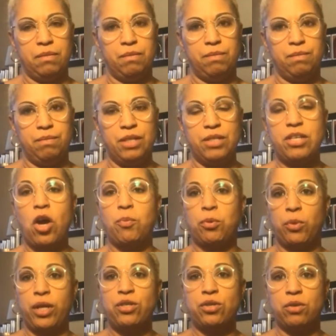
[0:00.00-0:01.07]
this
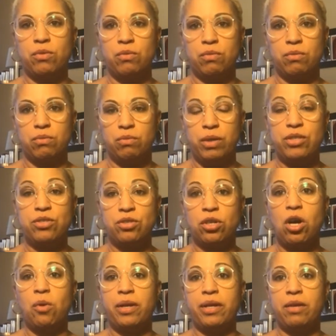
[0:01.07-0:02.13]
operation was to
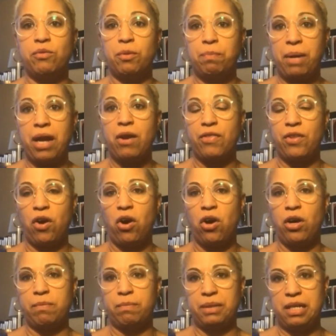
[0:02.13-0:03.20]
go in and repair the
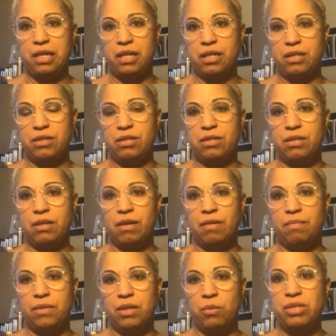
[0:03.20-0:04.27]
heart because
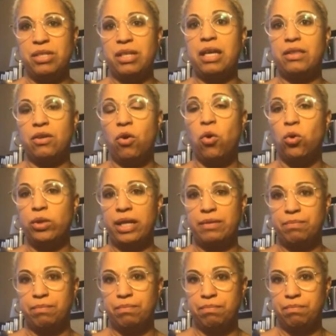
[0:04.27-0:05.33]
the hole
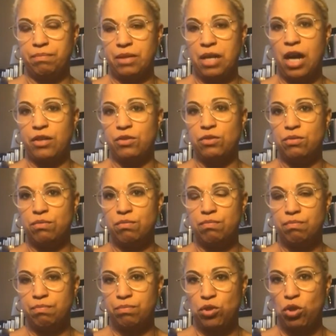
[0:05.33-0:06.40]
had gotten
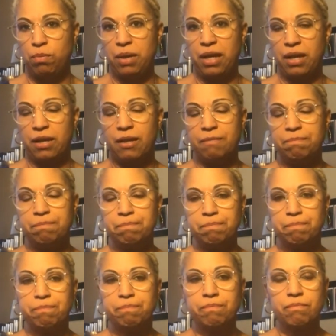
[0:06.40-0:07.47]
too big.
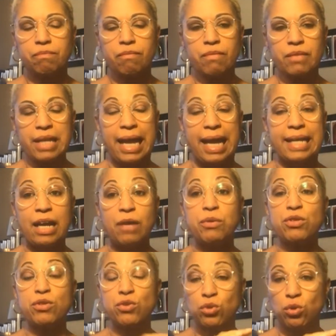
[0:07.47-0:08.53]
And I
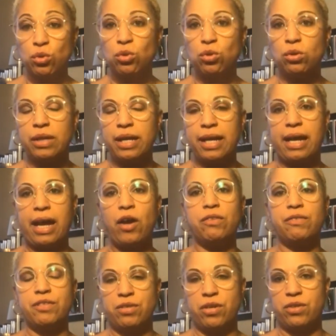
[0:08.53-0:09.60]
was in school, and I all
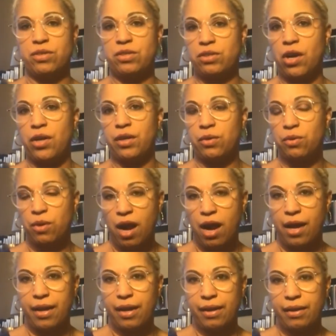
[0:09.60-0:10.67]
of a sudden started
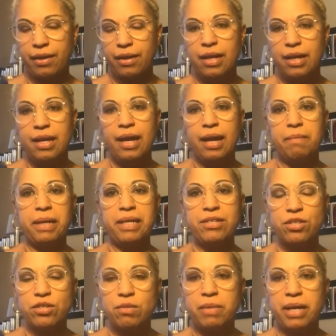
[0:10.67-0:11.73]
crying. And
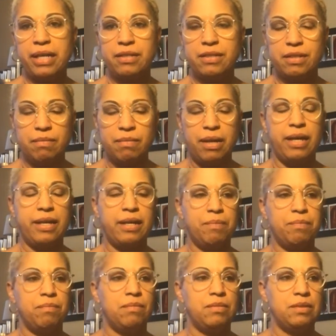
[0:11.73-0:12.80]
my
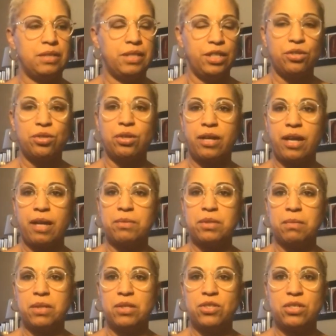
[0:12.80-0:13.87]
teacher came to
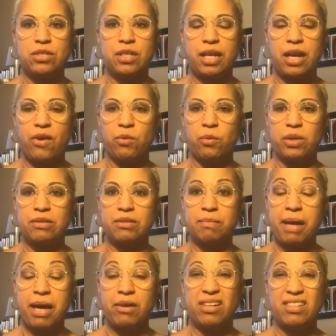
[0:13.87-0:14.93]
me, and she said, "Karen, what is the
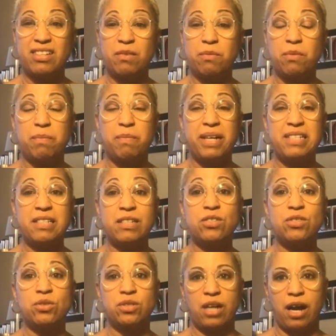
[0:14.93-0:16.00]
matter?" I said, "My
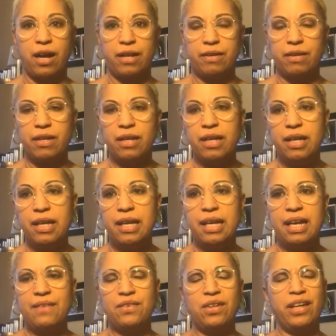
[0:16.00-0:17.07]
sister died."
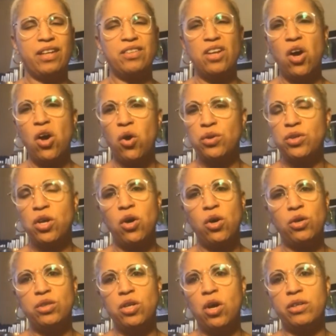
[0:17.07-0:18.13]
And they're like, no,
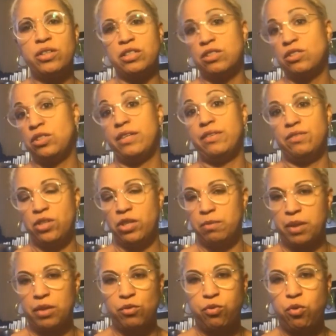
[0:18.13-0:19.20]
because she'd
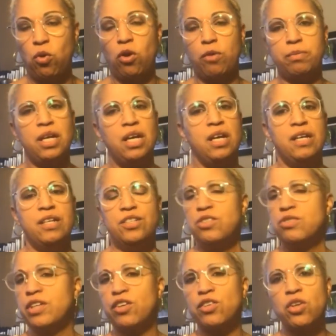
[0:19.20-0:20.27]
been informed. She
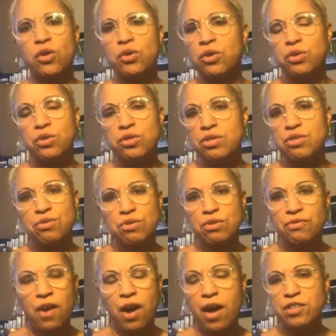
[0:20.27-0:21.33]
was like, no, your sister's
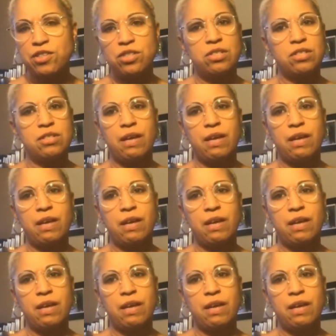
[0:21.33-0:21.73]
fine. She's just